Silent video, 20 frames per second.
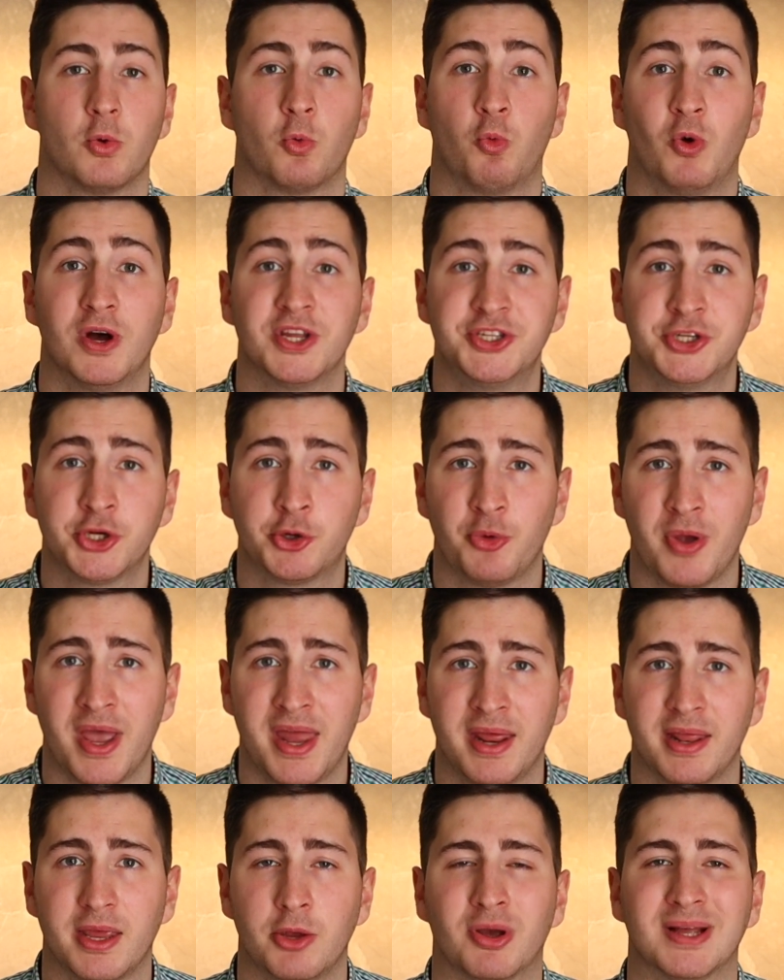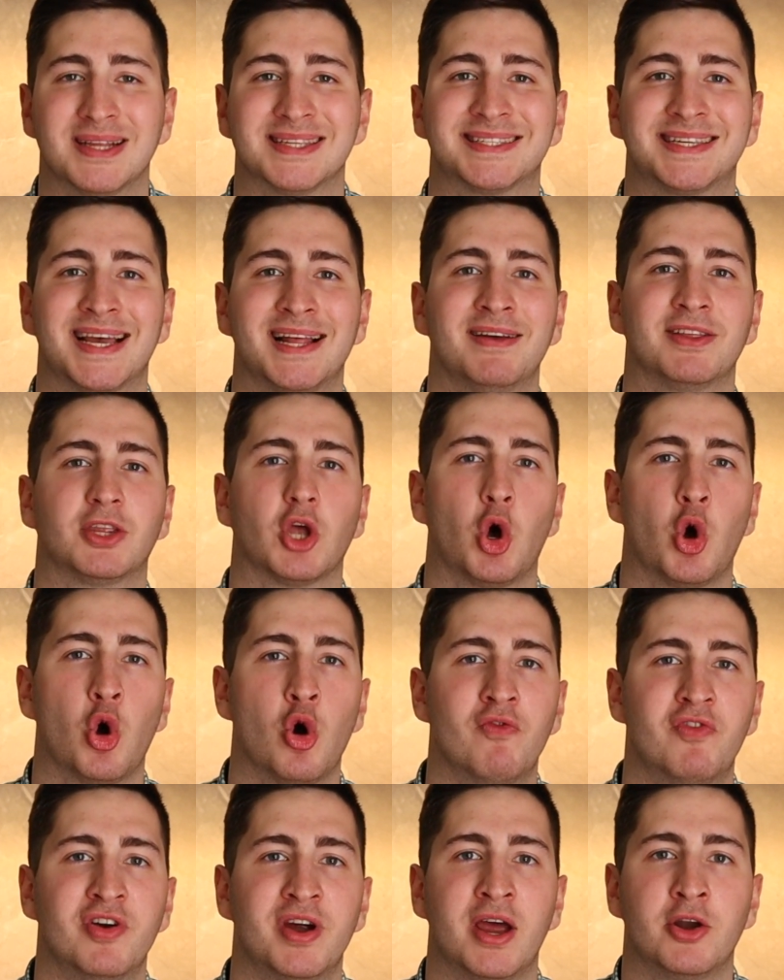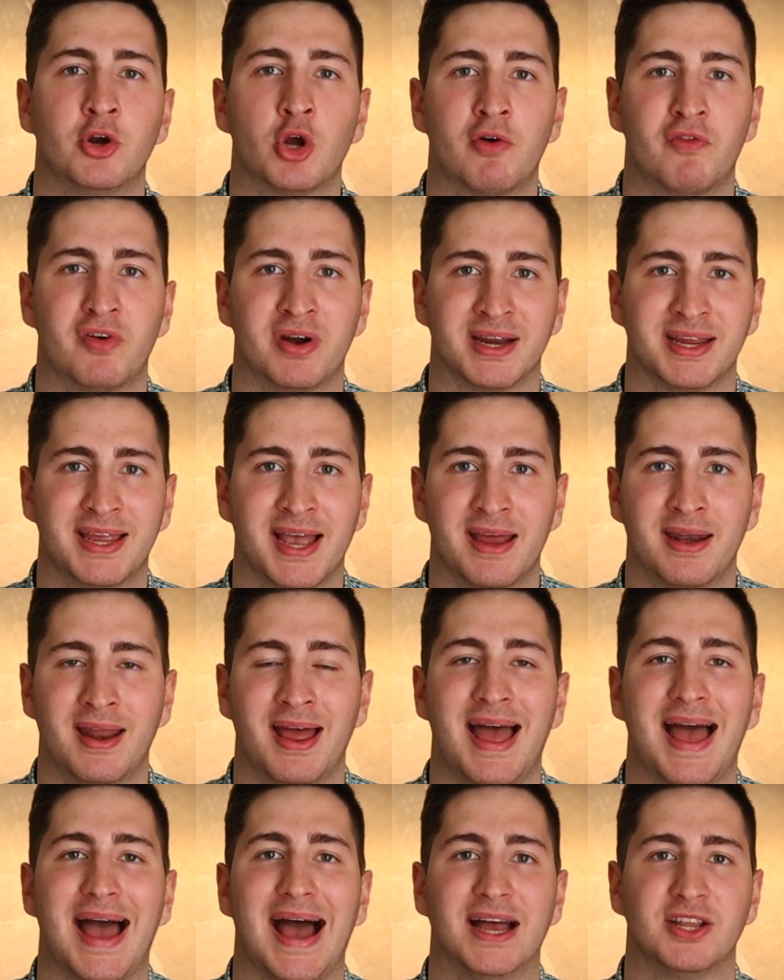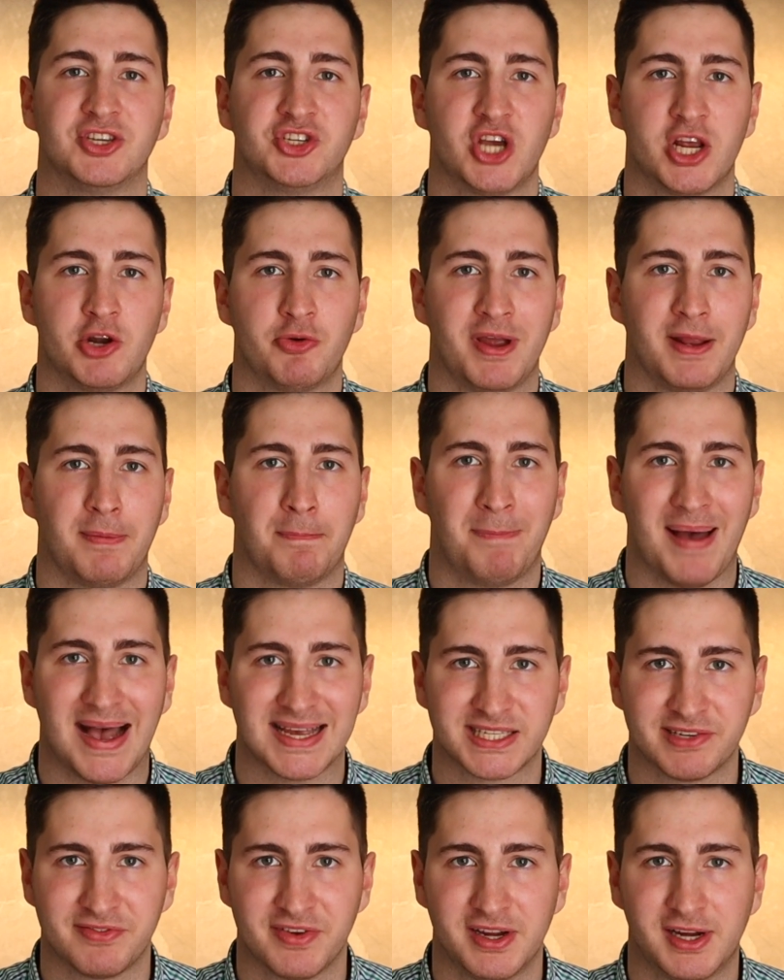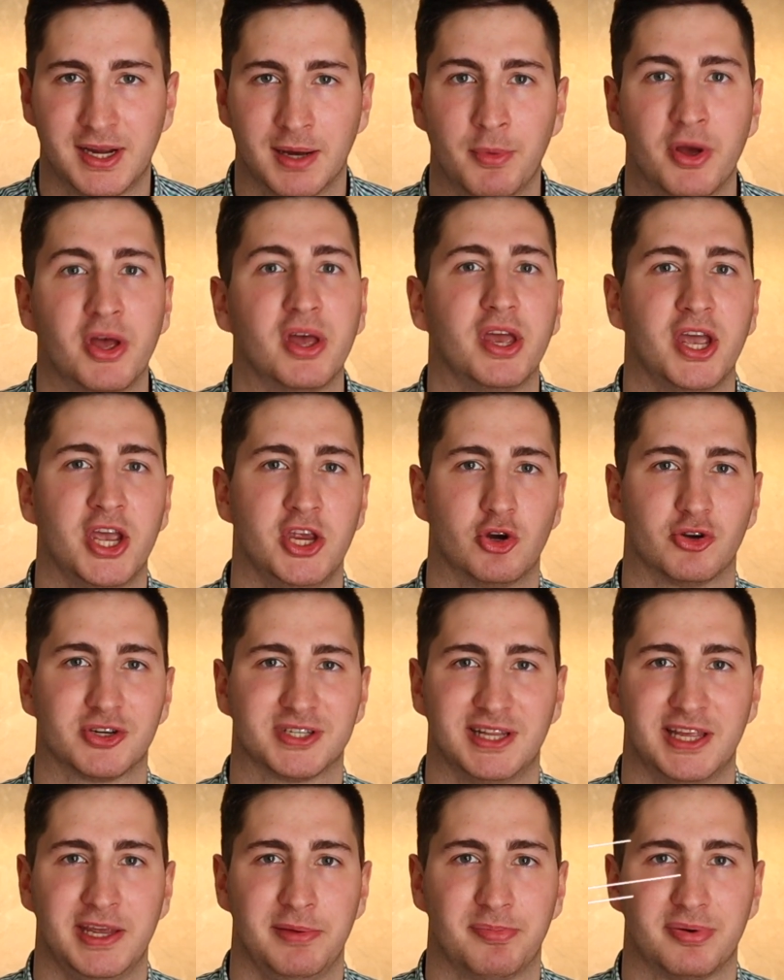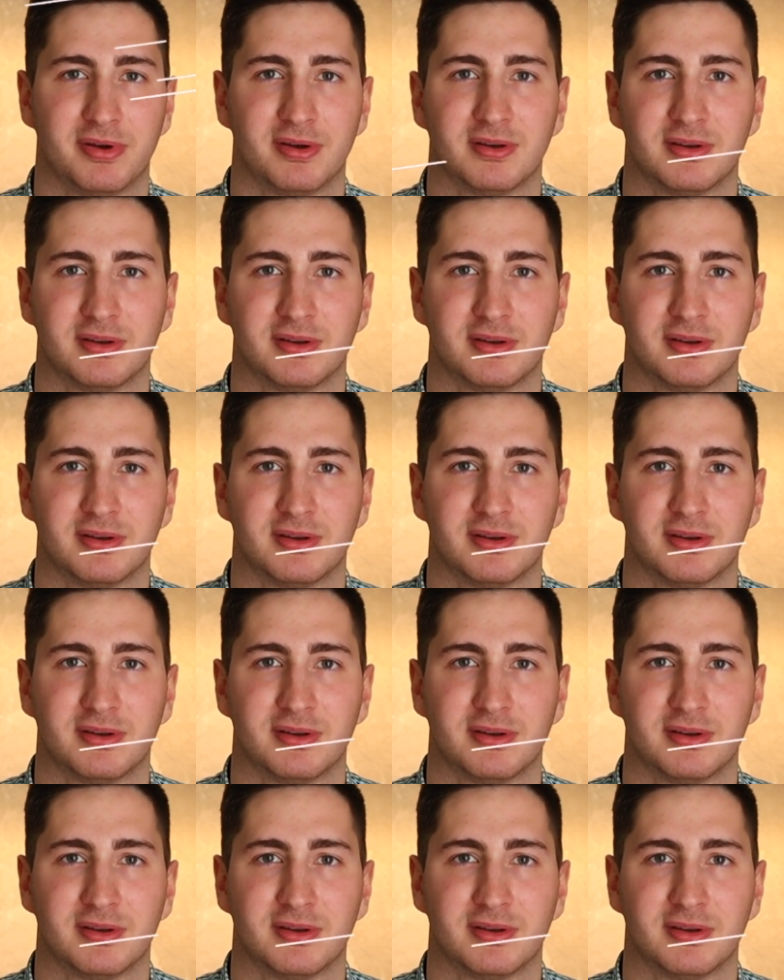Once you create it, you can sell it over and over again and generate passive income in your sleep.